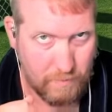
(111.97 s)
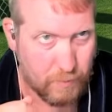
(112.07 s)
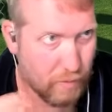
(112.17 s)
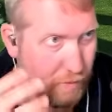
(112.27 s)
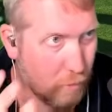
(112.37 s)

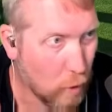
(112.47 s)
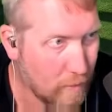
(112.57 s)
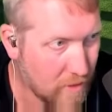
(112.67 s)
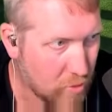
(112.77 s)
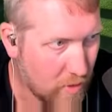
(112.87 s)

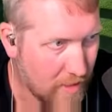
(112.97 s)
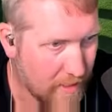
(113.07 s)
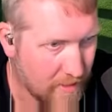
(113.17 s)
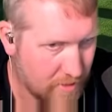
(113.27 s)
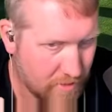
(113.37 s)

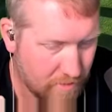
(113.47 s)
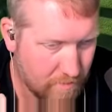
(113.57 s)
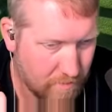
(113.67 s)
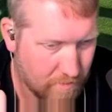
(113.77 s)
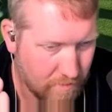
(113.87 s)
performance-wise,
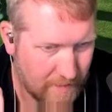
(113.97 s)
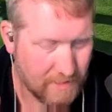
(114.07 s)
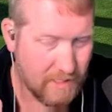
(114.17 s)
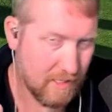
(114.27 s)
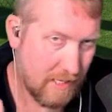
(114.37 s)

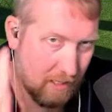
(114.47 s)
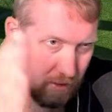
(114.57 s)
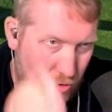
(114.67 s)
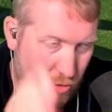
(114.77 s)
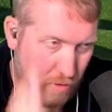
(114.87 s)
as in like
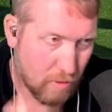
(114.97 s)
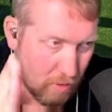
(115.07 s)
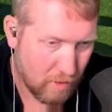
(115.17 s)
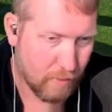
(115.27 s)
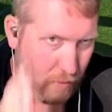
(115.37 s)

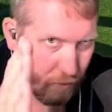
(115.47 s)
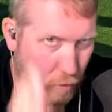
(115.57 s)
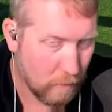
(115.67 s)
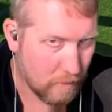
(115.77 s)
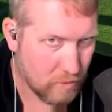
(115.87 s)
controller
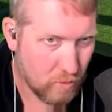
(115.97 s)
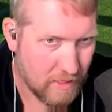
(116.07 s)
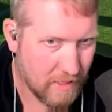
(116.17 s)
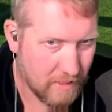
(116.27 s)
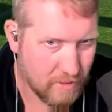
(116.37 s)

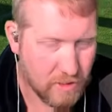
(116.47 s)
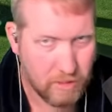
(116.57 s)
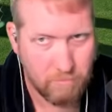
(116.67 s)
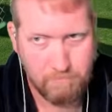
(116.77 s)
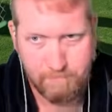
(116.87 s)
performance-wise,
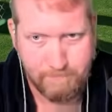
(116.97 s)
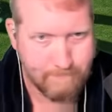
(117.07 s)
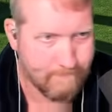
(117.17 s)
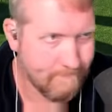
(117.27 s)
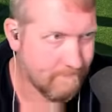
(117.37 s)

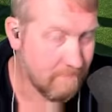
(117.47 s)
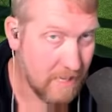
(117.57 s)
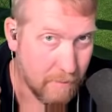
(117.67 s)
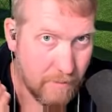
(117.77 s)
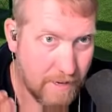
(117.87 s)

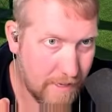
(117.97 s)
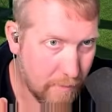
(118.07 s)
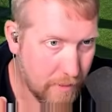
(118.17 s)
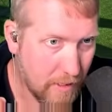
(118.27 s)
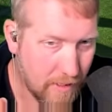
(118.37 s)
in my
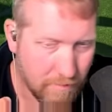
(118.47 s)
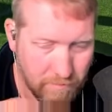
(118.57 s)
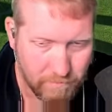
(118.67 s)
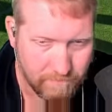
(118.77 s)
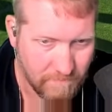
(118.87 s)
opinion,
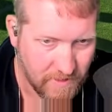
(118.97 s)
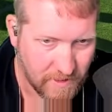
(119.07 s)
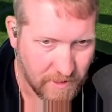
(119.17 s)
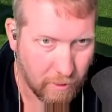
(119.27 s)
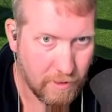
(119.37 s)

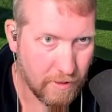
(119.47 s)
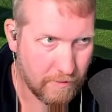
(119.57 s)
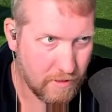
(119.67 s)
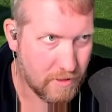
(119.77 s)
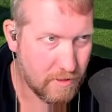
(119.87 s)
no
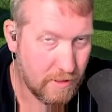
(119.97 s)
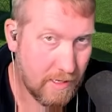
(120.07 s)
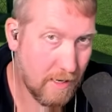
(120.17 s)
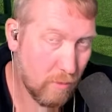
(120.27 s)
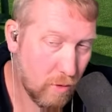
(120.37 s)
difference.
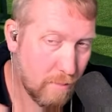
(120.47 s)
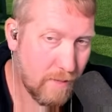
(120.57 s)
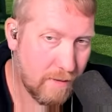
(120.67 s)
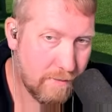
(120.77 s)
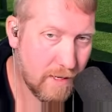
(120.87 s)
Now, one
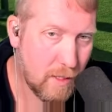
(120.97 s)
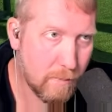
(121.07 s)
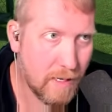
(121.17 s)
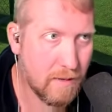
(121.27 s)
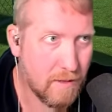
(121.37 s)
may fit you
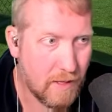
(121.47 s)
better than